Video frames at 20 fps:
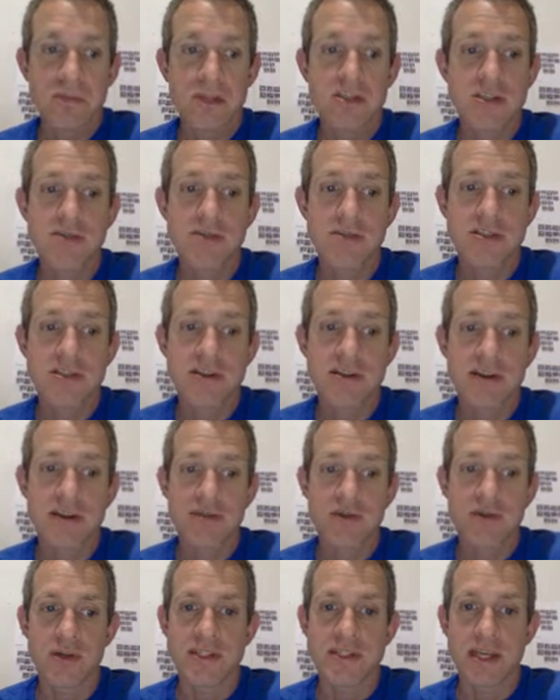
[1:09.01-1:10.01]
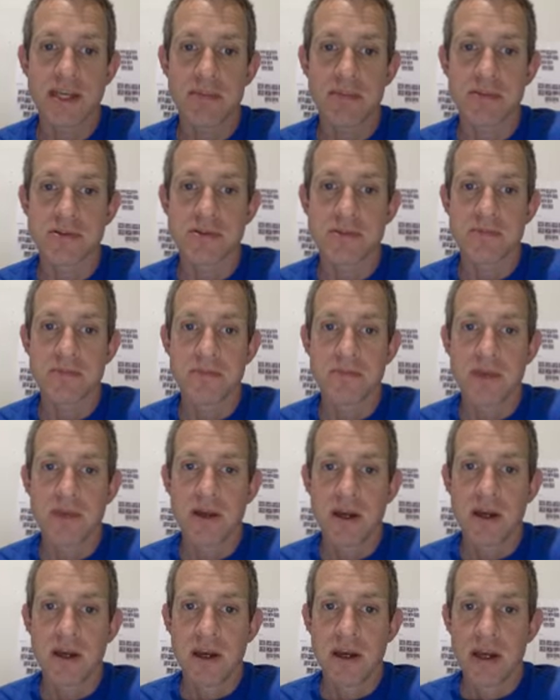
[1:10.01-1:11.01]
So let's look at a few examples.
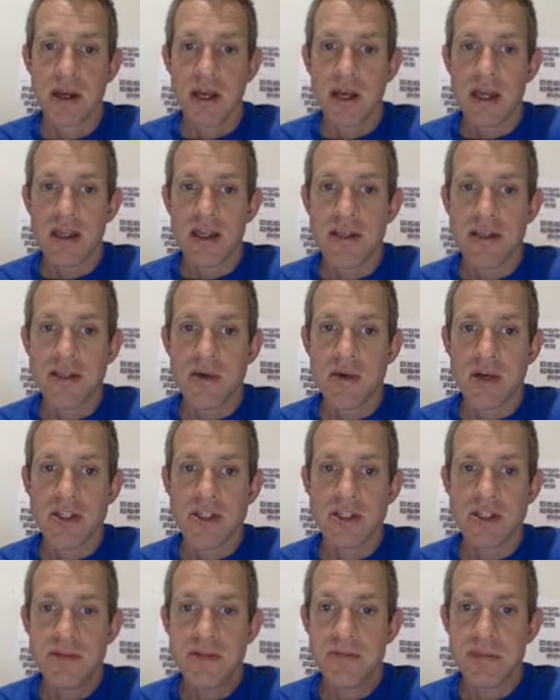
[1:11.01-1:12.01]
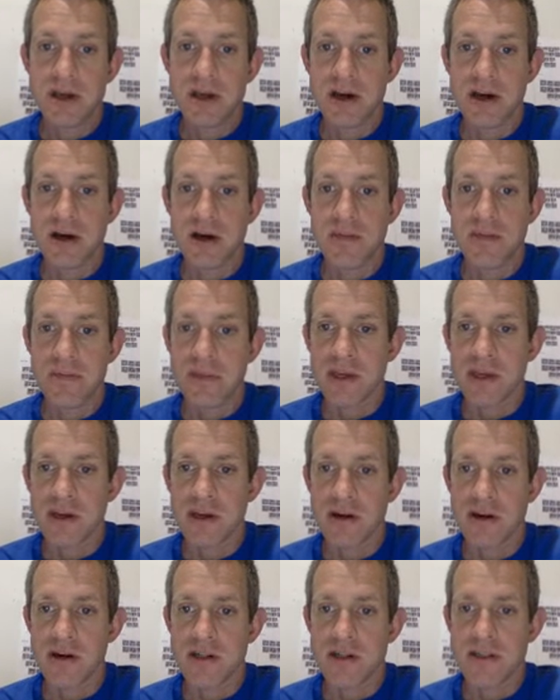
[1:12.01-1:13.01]
In this question,
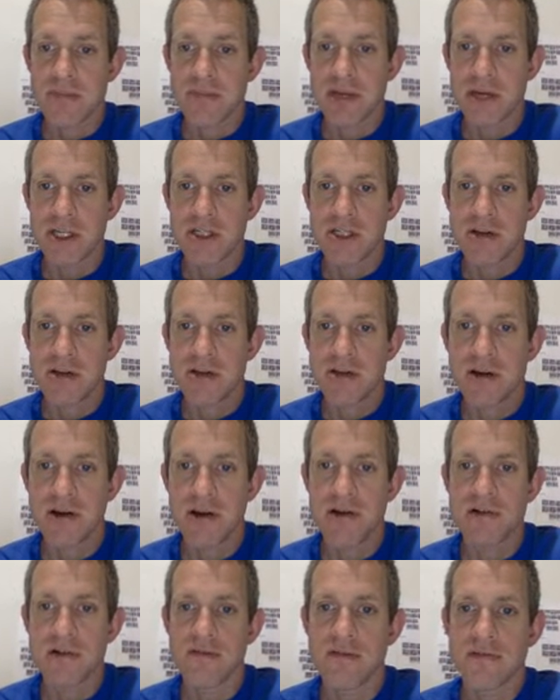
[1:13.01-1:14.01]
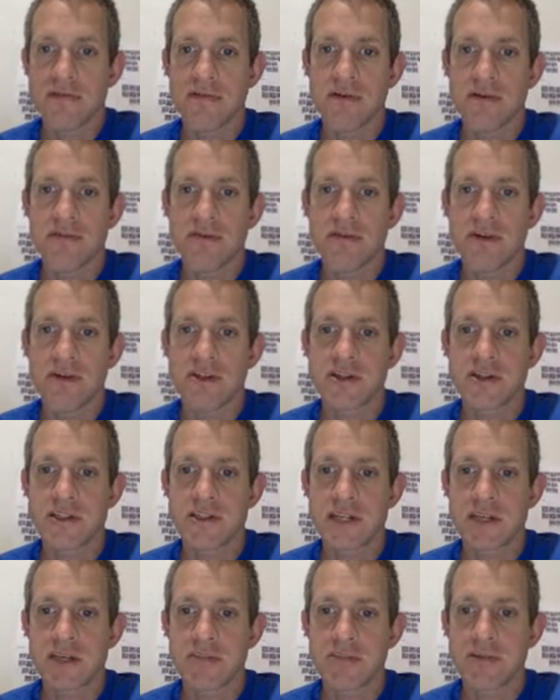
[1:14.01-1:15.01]
here is a picture of a
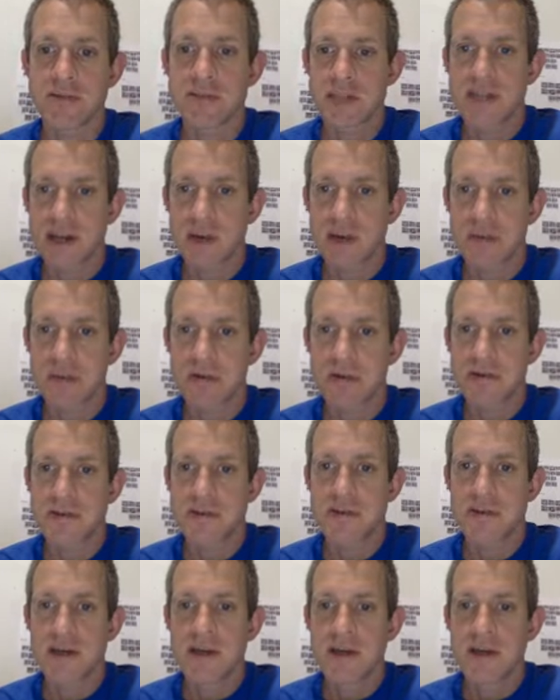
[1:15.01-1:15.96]
function's inputs and outputs.